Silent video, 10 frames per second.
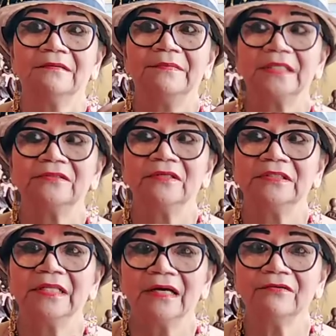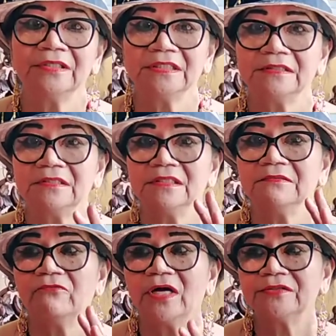but now he
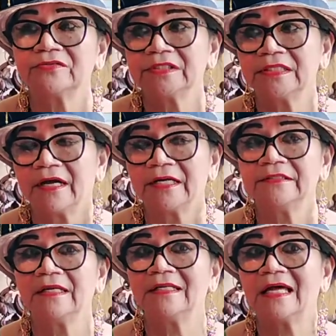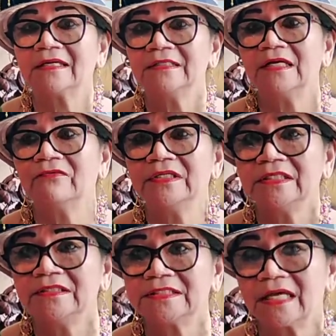want to retire. Lucky that when he
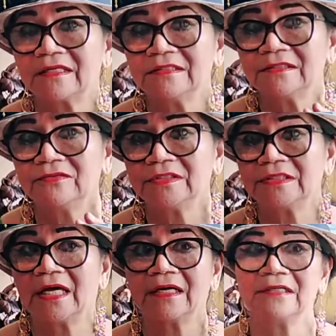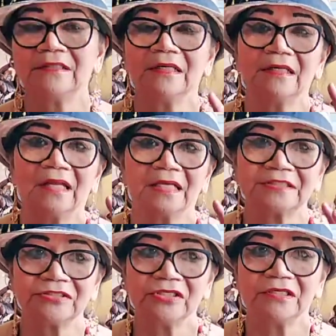decided to retire
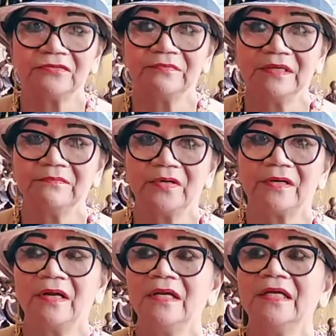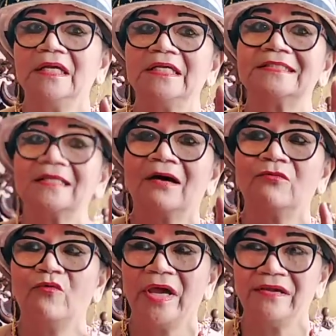last year, November, he's
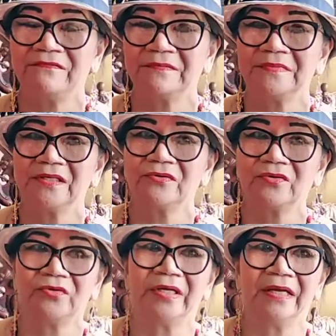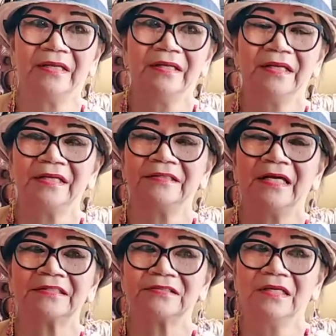away from the corona. And
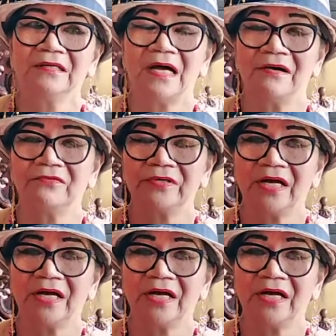that's our